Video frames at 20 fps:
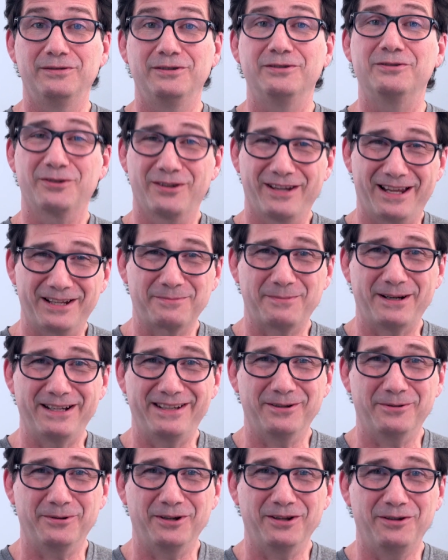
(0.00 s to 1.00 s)
So that's my
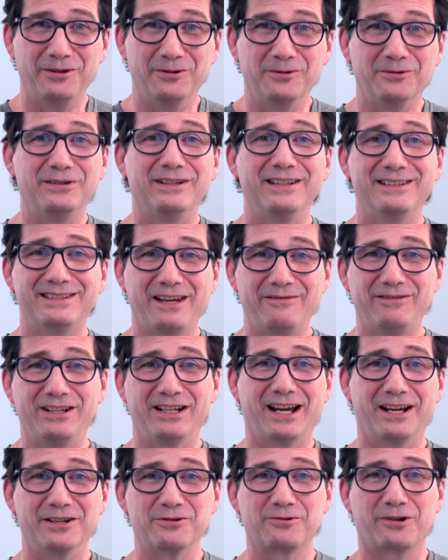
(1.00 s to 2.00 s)
deal with you, the safety
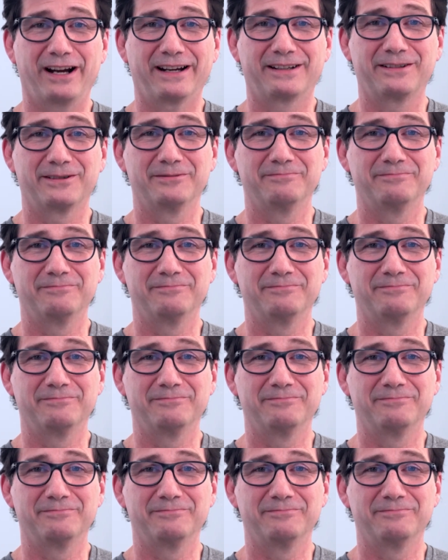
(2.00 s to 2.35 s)
contract.